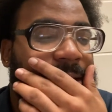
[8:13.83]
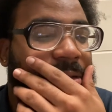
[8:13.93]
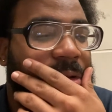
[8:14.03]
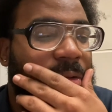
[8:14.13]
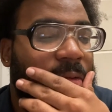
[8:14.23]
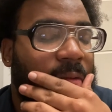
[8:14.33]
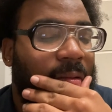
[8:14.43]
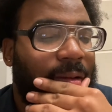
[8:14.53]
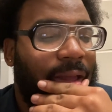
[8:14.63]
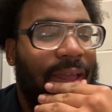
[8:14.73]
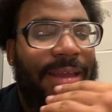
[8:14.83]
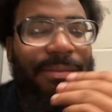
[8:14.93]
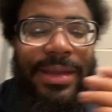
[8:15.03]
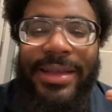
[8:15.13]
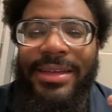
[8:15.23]
So I ain't
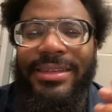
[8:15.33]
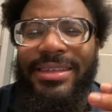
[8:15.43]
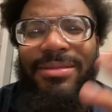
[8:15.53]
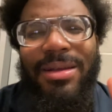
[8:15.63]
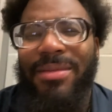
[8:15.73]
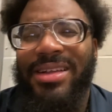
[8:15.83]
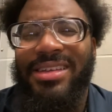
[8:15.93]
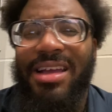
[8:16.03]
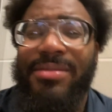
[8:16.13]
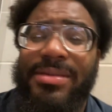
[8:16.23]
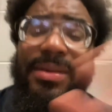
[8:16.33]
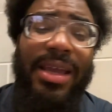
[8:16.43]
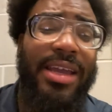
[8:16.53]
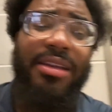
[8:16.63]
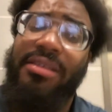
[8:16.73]
making it seem like my job is
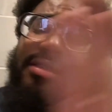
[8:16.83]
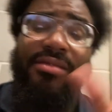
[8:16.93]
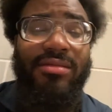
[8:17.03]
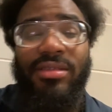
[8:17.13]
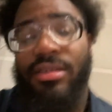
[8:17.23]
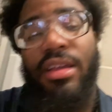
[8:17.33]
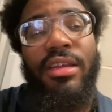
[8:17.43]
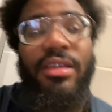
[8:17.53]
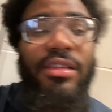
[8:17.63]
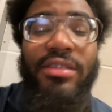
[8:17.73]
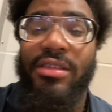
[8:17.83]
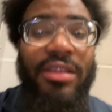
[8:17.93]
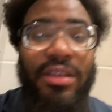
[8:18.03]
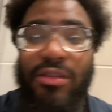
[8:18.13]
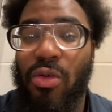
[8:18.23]
bad. Hey, it's
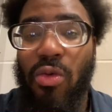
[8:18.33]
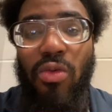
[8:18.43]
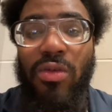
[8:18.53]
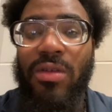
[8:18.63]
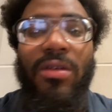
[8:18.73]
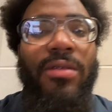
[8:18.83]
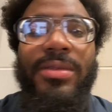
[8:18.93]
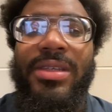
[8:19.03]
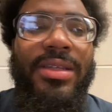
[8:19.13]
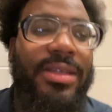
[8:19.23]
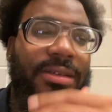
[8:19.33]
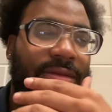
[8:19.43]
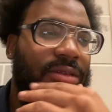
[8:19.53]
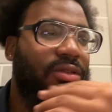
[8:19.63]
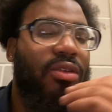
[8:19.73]
it's cool, you know what I'm saying?
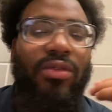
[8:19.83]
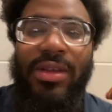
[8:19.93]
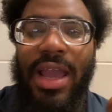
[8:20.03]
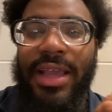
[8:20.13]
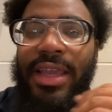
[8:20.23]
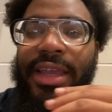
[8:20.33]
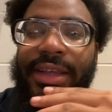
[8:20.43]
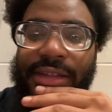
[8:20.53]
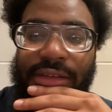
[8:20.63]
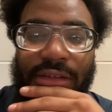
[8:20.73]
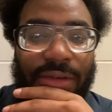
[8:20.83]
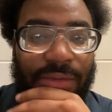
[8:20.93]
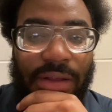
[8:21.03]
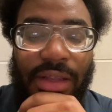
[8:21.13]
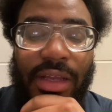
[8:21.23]
It, you know, it got kids and
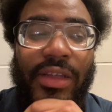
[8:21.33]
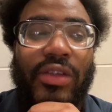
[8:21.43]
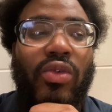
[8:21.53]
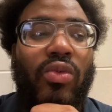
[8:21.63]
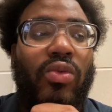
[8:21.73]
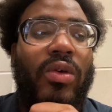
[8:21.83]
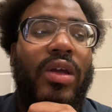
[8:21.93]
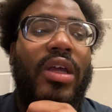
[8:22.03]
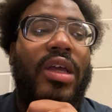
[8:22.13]
stuff like that, it's cool.